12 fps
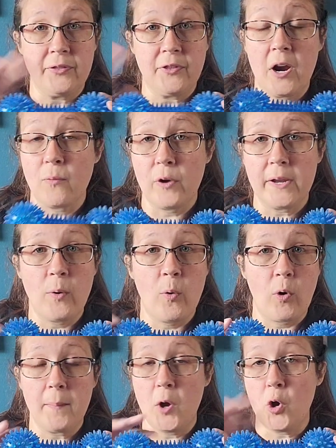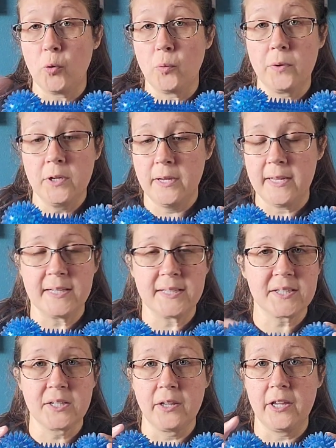thyroid hormone,
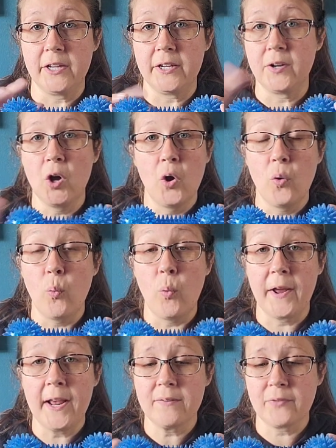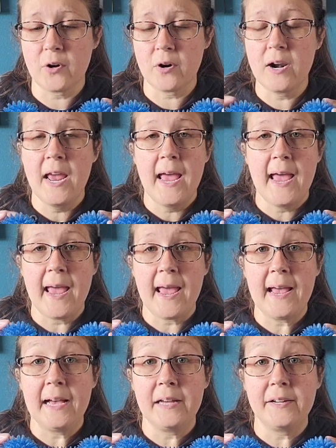insulin, whatever,
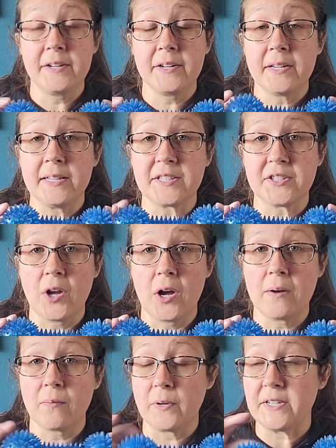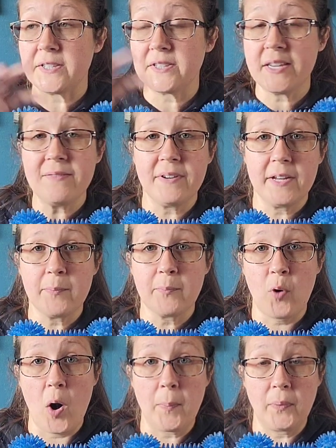and it's not receiving it
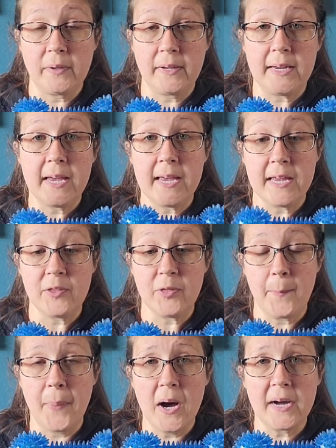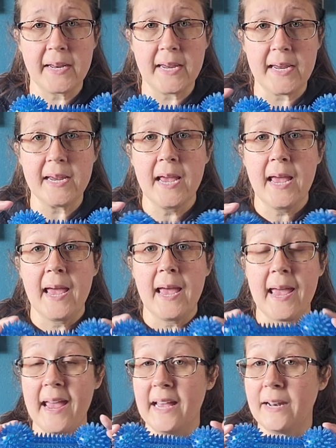properly in the body.
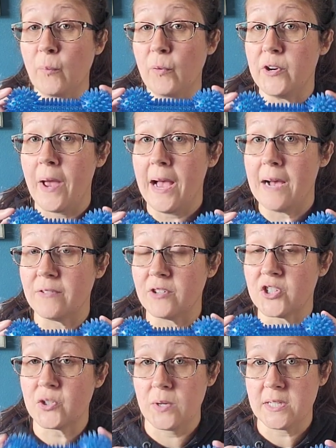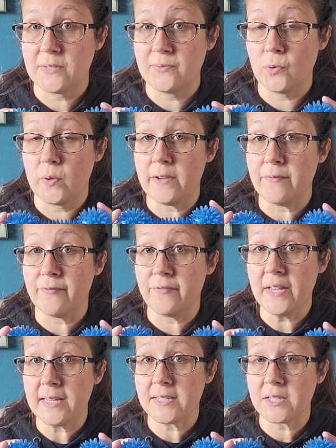And when you have a stressful
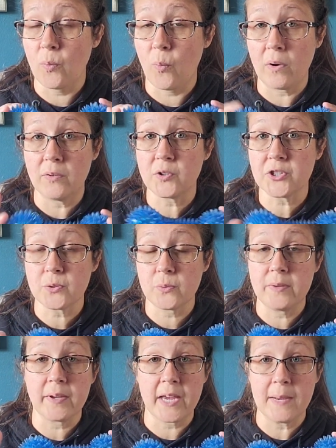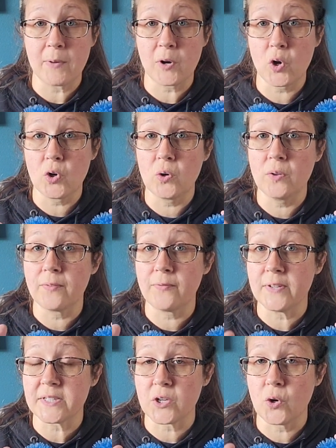event, one of those three, the chemical, the
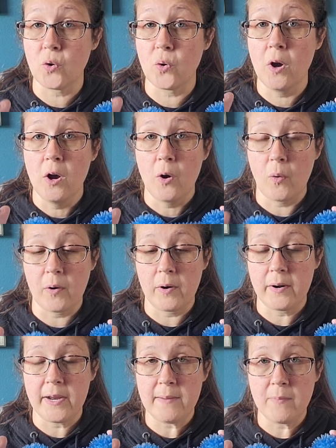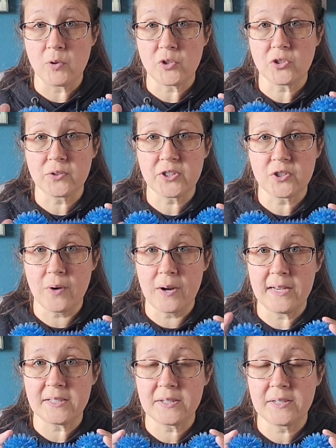physical, or emotional
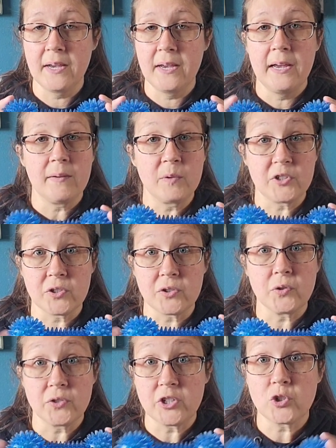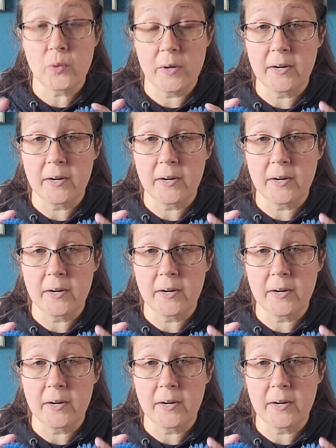stress, which is usually